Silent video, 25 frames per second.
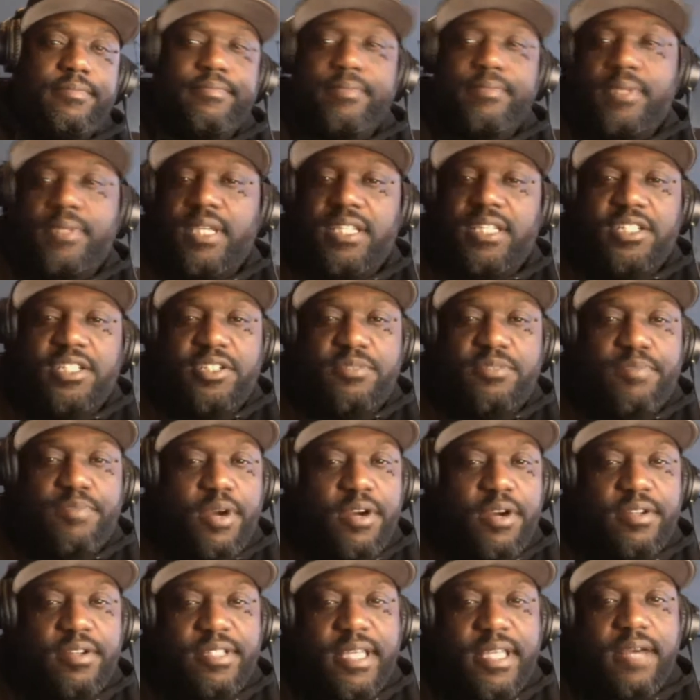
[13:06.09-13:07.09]
he just
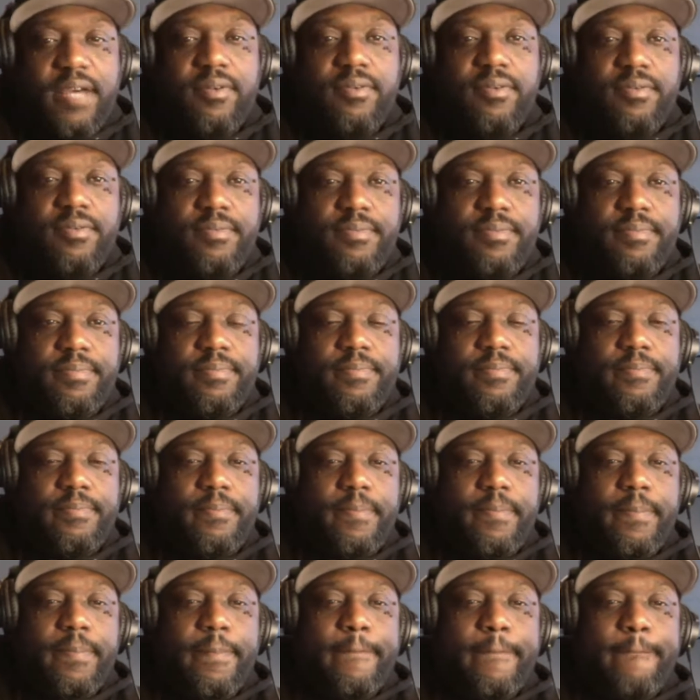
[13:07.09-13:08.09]
burns out.
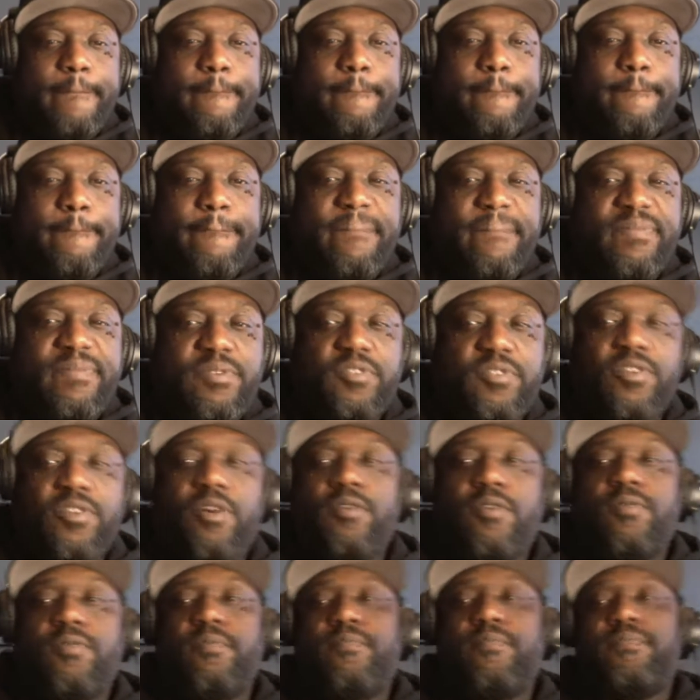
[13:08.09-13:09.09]
You
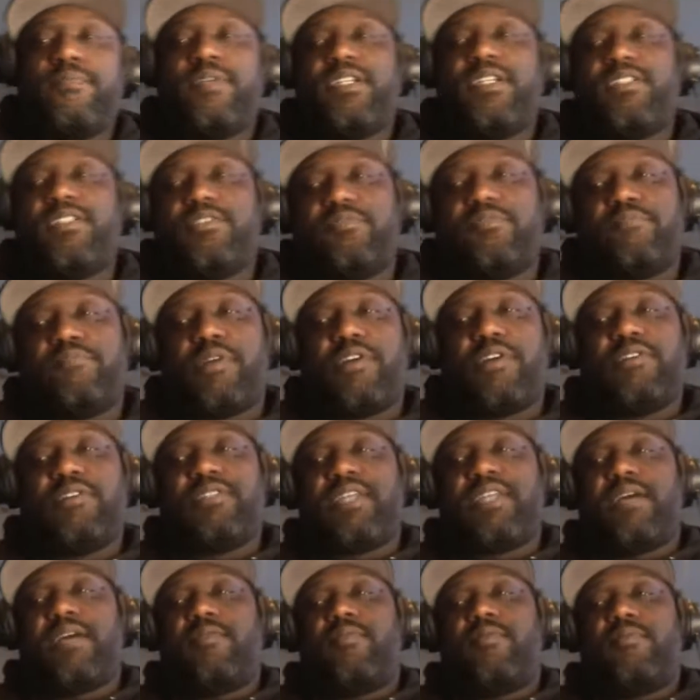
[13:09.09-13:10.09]
know, he just burns
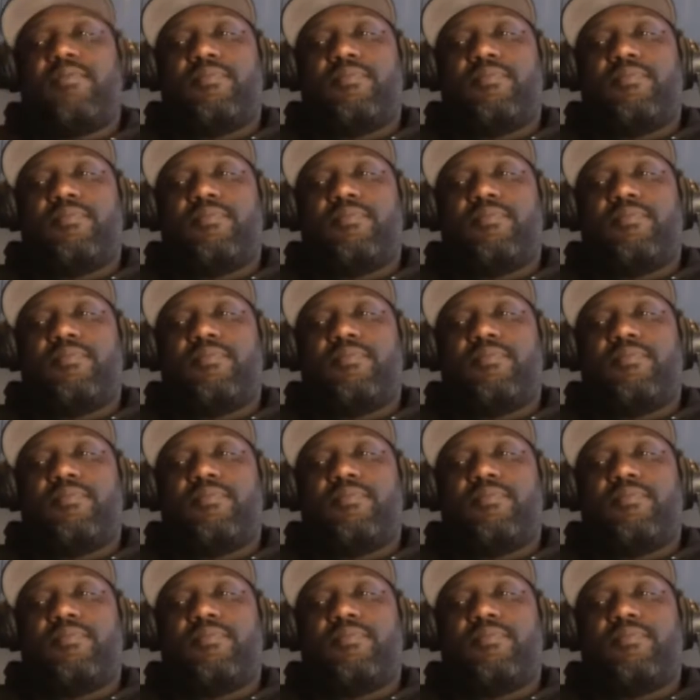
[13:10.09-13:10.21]
out.